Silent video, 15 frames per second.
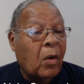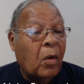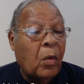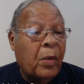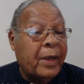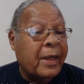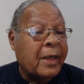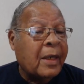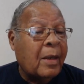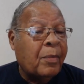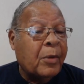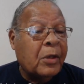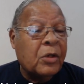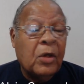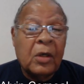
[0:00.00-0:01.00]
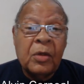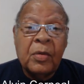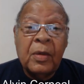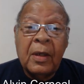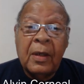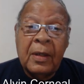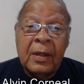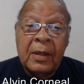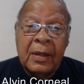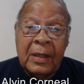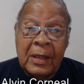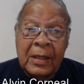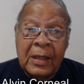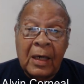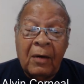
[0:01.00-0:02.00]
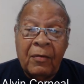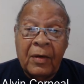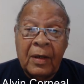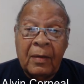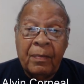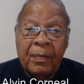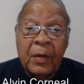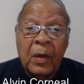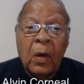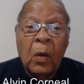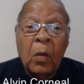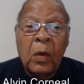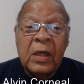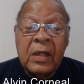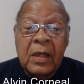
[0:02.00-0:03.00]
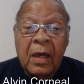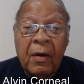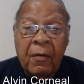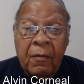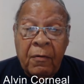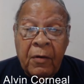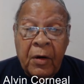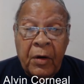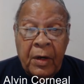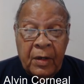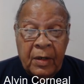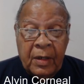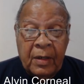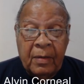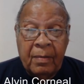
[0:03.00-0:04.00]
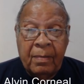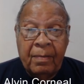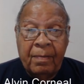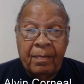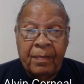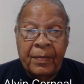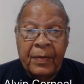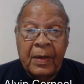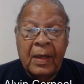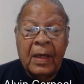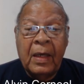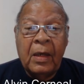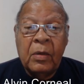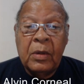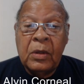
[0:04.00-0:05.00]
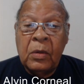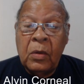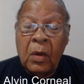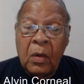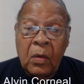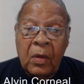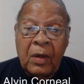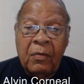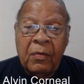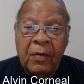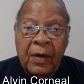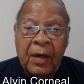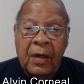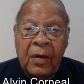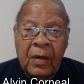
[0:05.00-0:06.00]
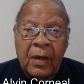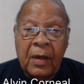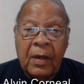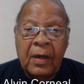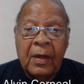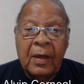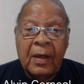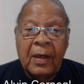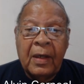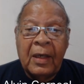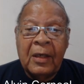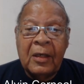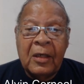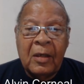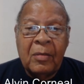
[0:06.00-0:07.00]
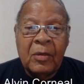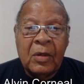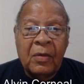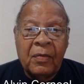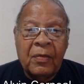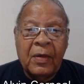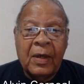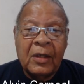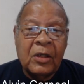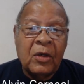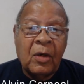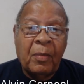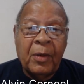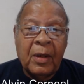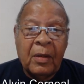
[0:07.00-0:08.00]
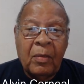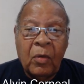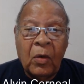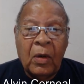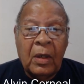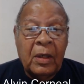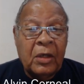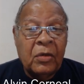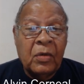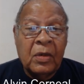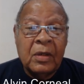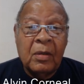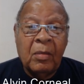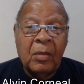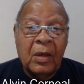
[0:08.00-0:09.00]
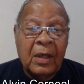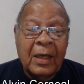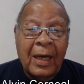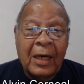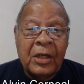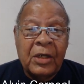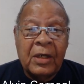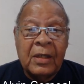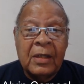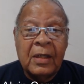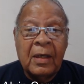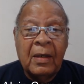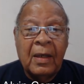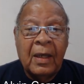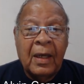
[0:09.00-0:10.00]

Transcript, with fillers: Our wicketkeeper Joshua Da Silva was very good. He was not only very good in terms of uh, stopping the ball, he took some good catches.